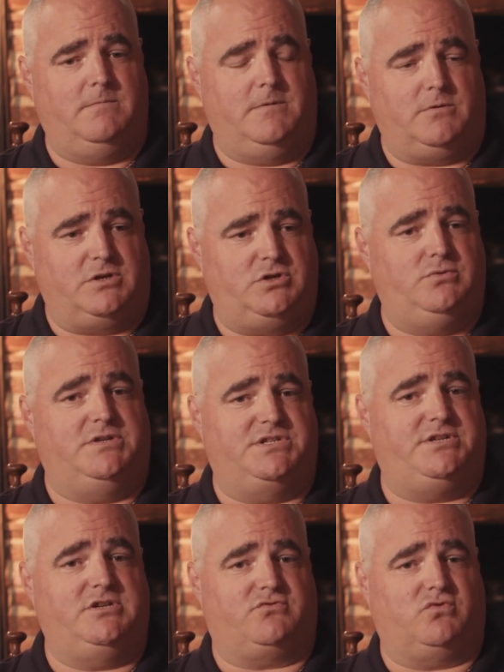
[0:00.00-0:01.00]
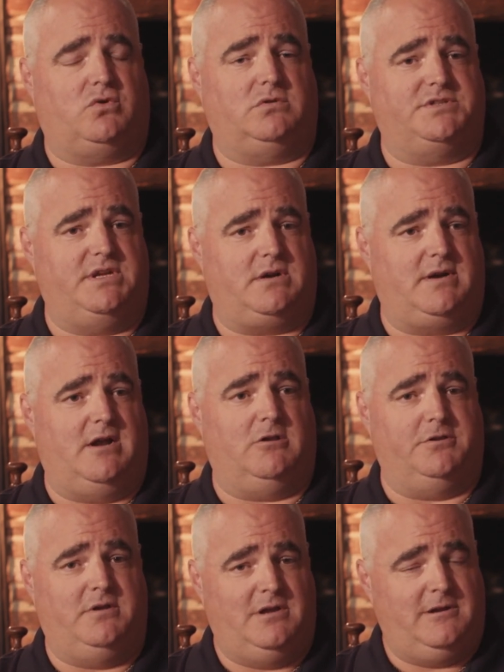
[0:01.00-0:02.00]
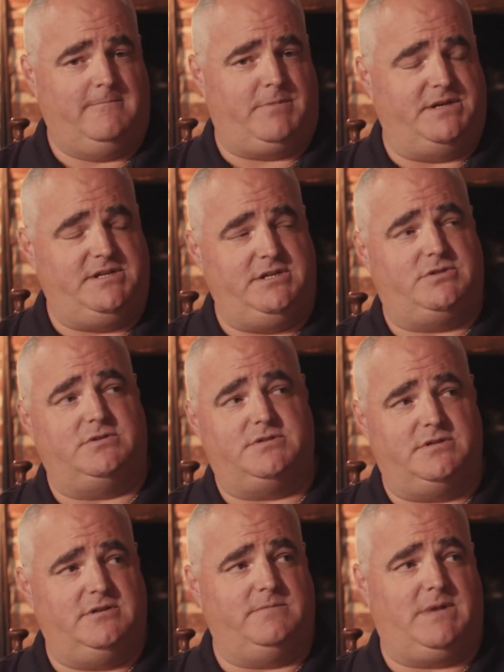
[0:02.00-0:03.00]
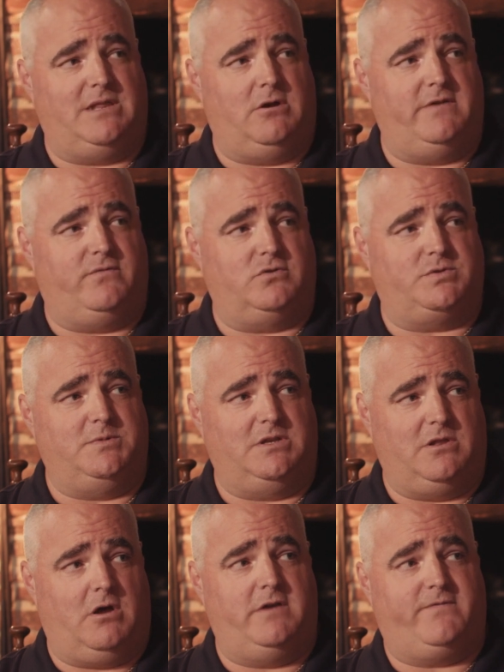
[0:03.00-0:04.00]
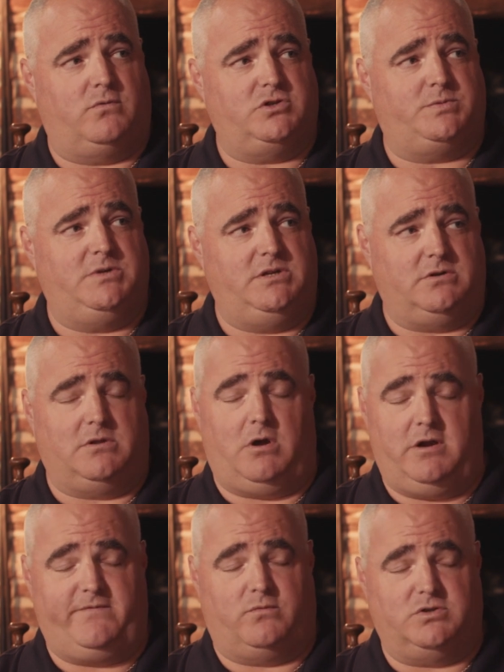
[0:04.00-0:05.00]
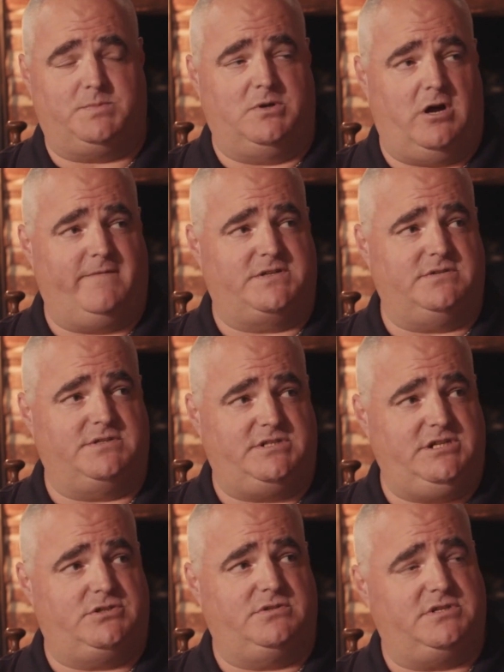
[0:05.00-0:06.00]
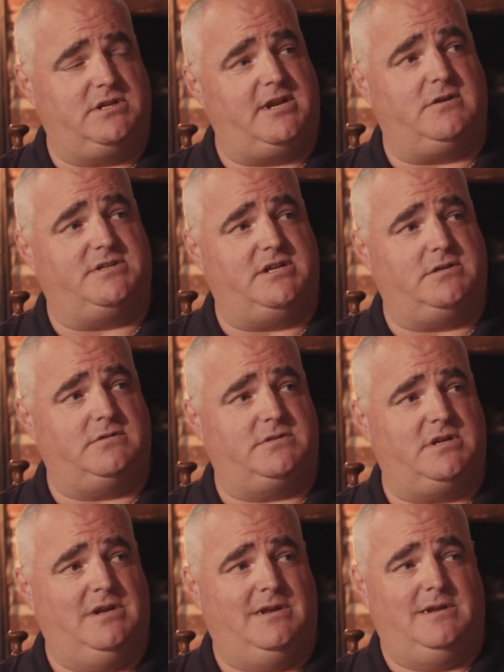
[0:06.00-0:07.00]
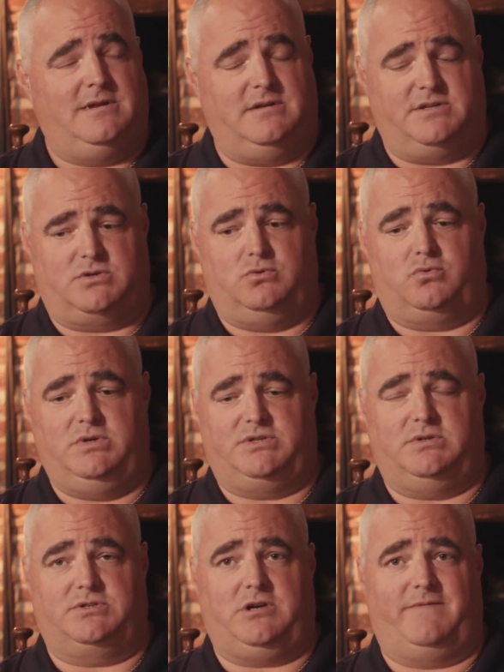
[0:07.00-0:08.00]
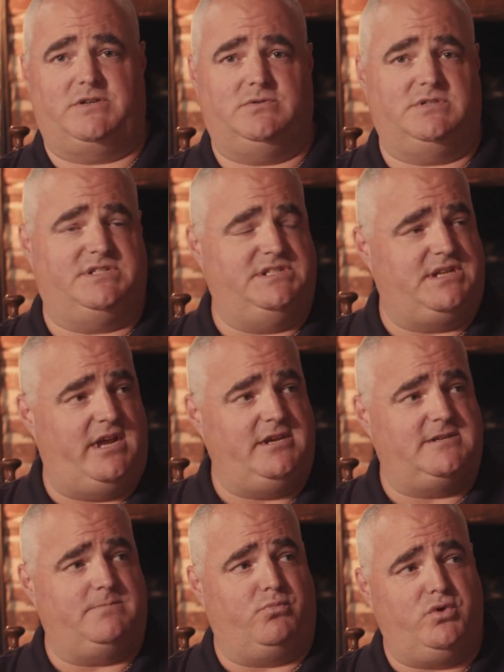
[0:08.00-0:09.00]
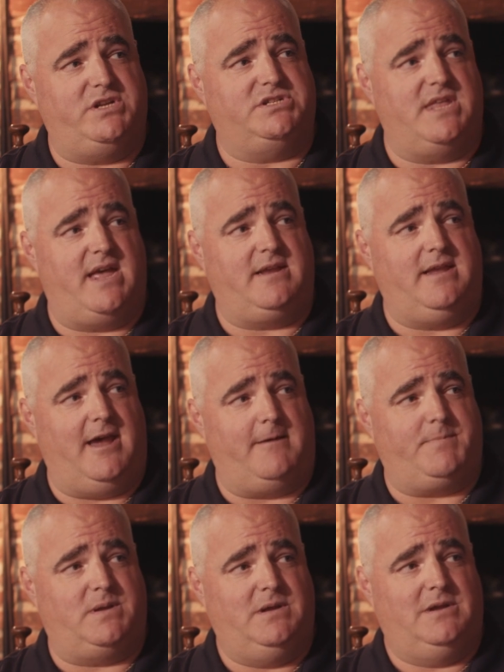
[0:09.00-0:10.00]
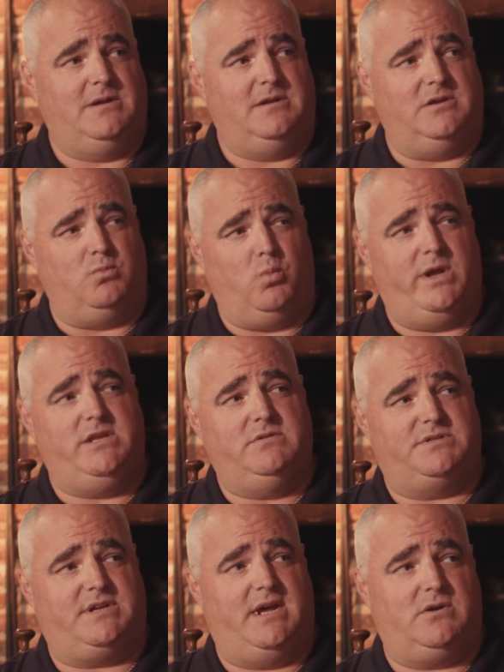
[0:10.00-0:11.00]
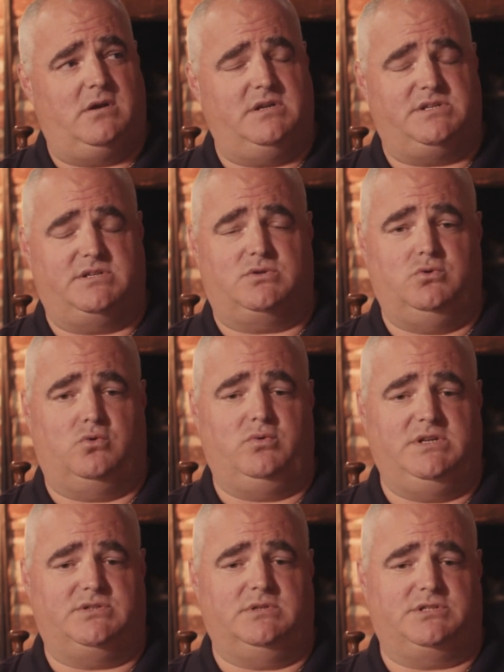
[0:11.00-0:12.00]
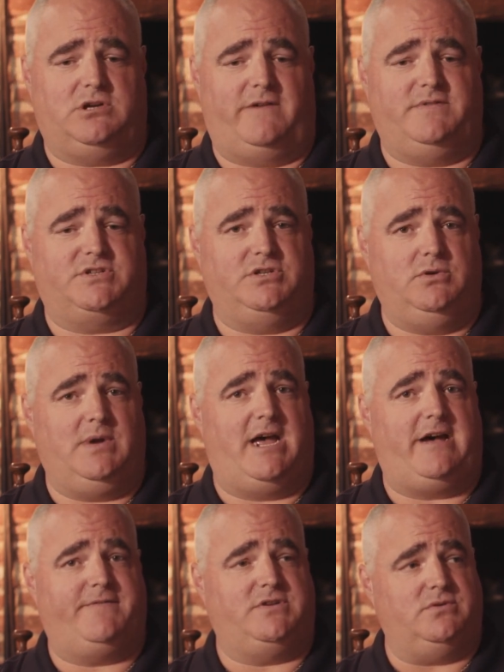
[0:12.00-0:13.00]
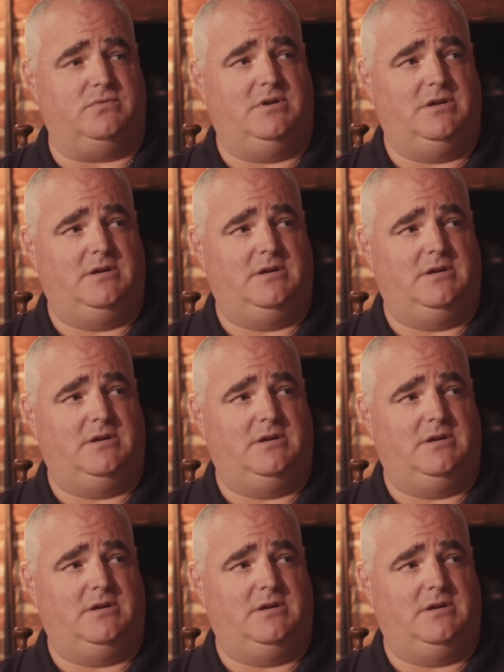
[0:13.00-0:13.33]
There are two distinct roles that are held by teachers and by law enforcement. In law enforcement, you're law enforcement officers. Teachers are caretakers. A school resource officer is designed to bridge that gap. And when you sign on as a school resource officer, you have to